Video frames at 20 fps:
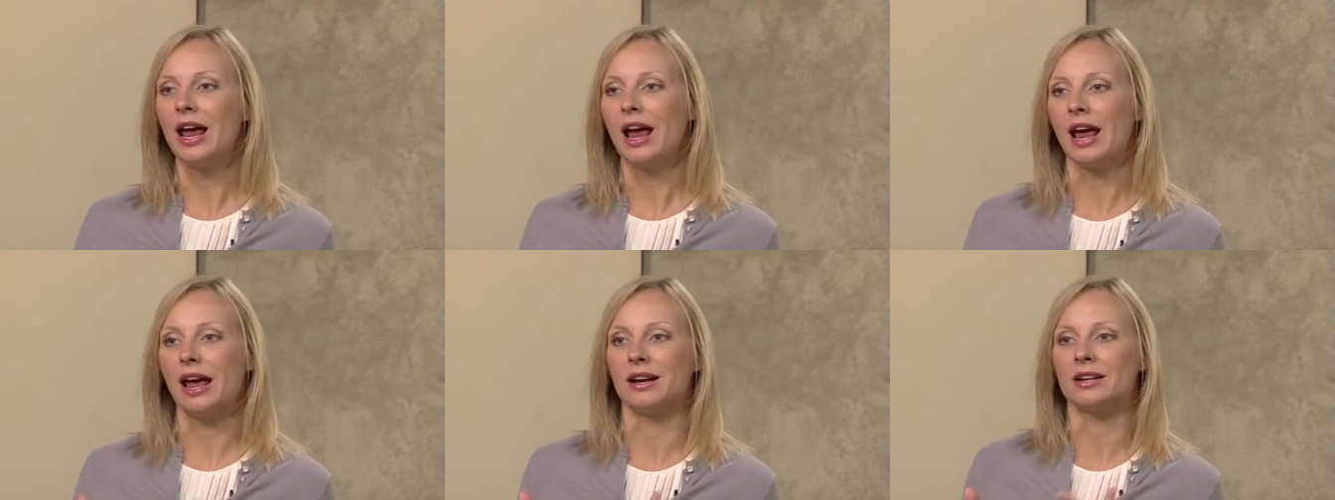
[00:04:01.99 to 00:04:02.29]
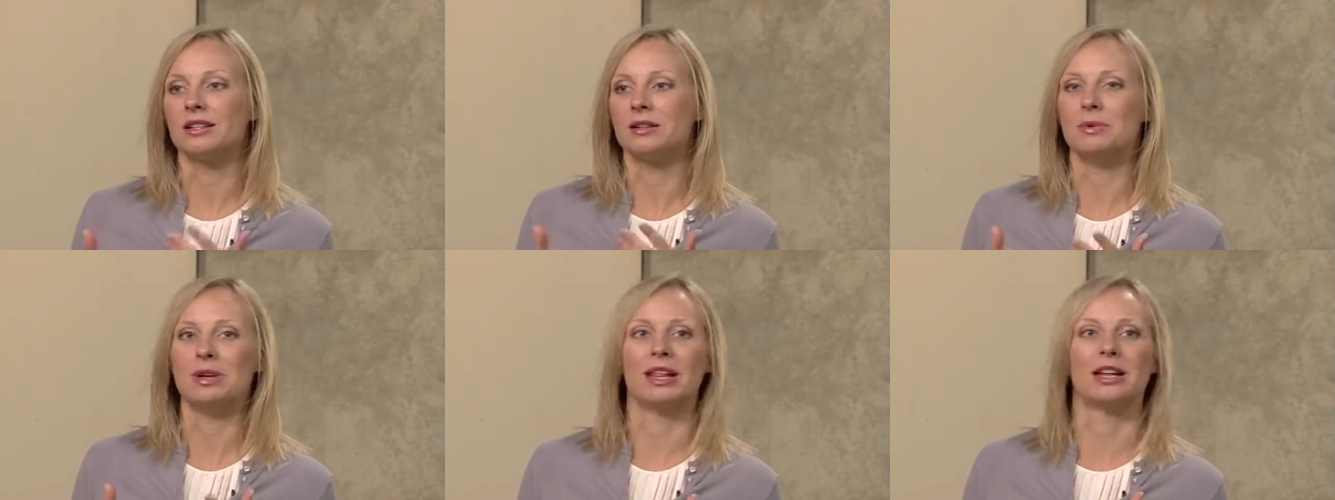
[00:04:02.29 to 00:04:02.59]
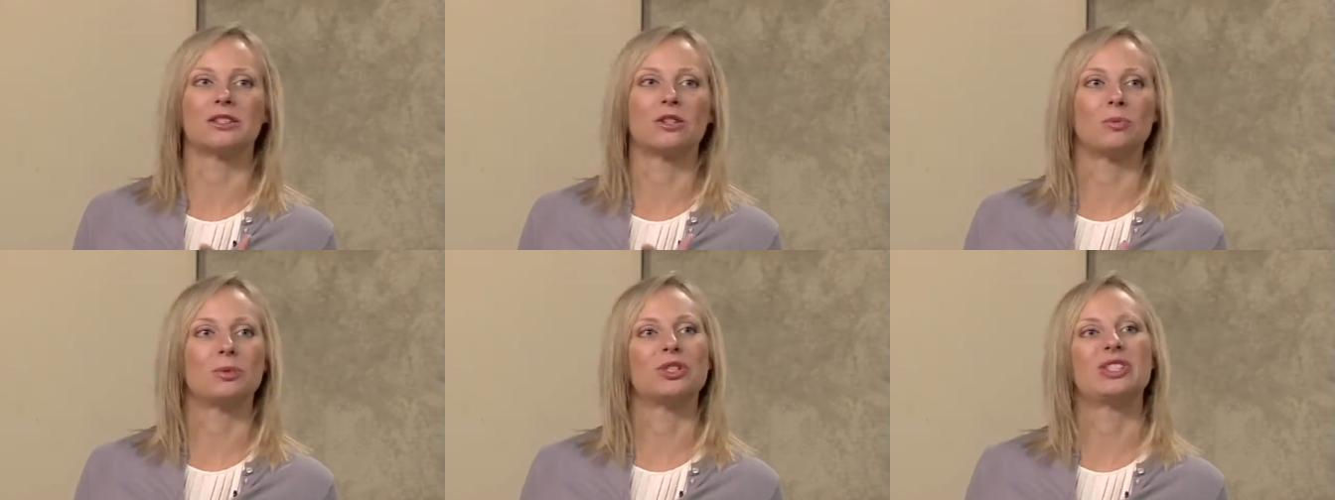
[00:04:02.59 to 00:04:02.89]
And to me,
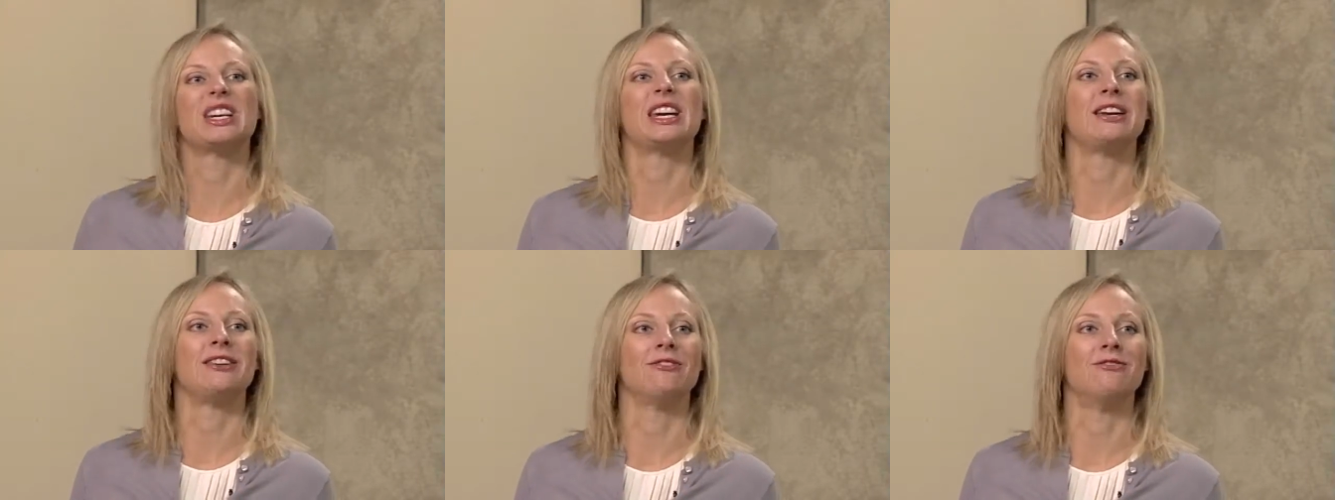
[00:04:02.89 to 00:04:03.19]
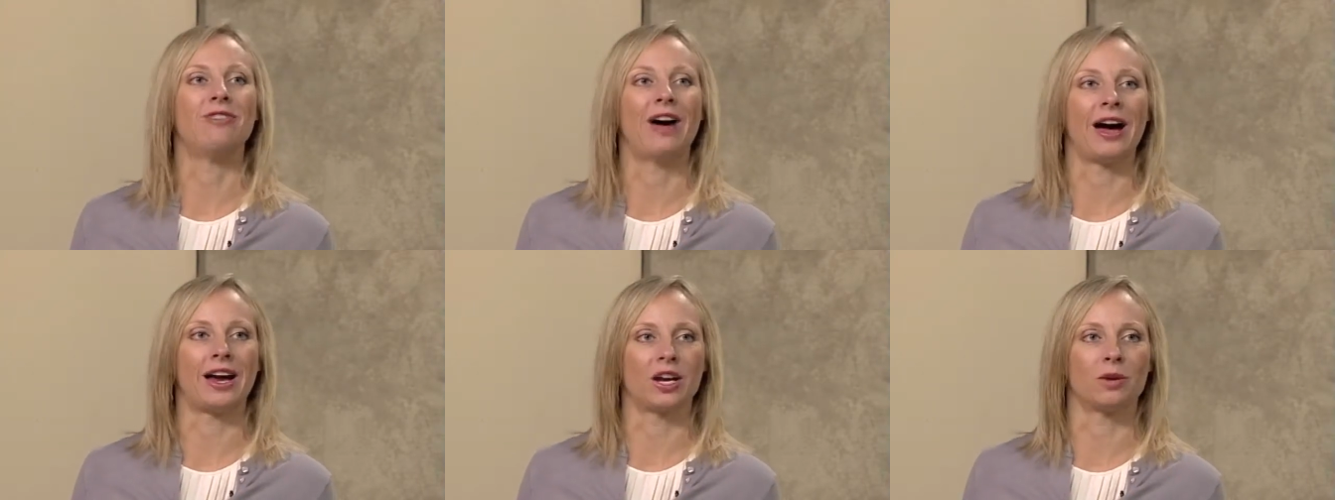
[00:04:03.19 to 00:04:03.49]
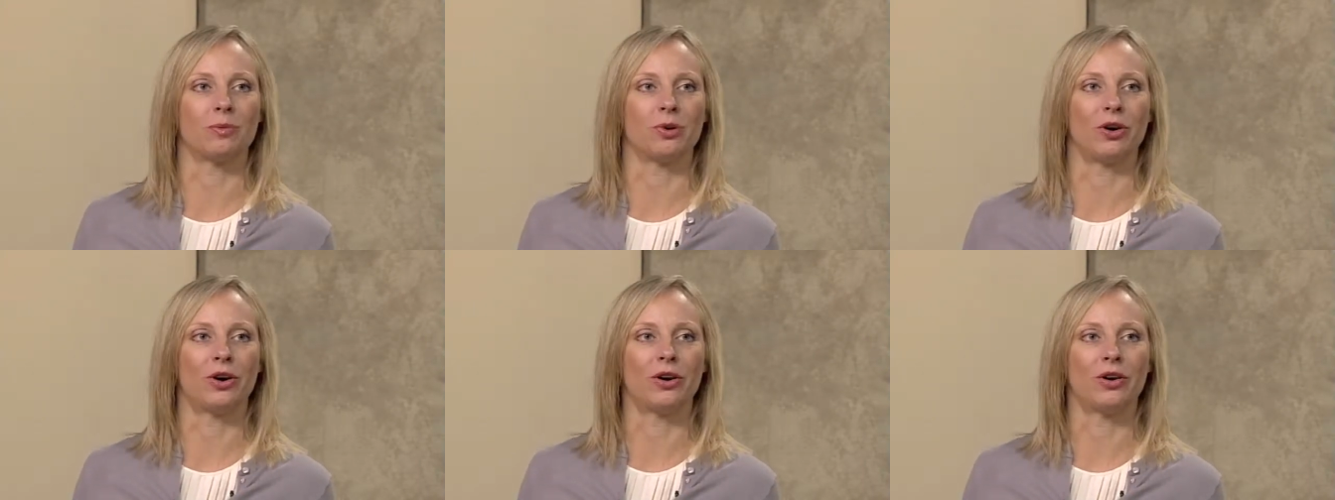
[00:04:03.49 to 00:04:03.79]
that's almost
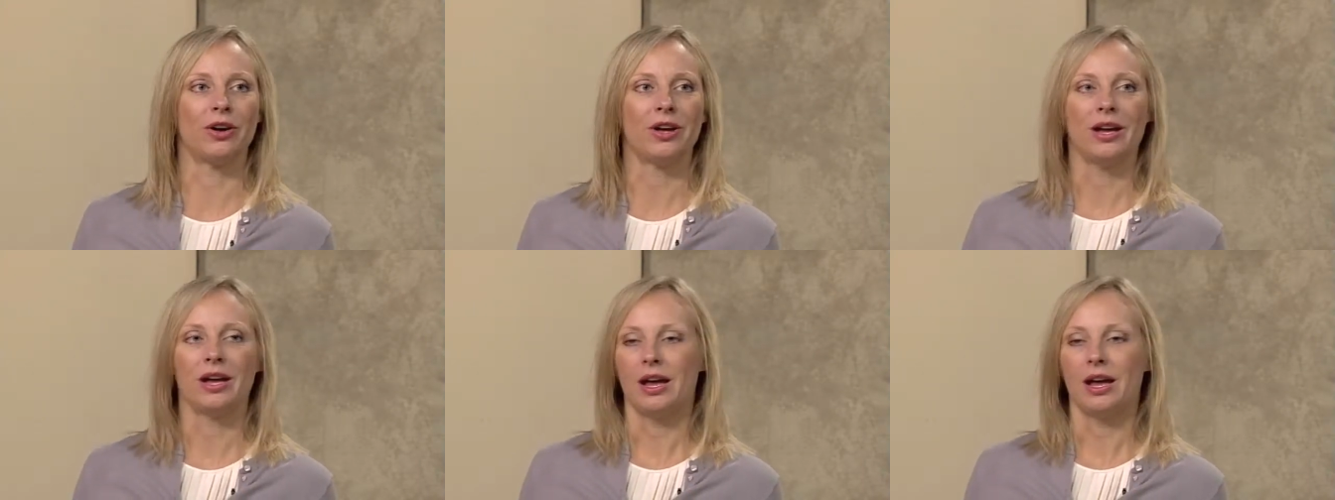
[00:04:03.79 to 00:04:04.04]
invaluable.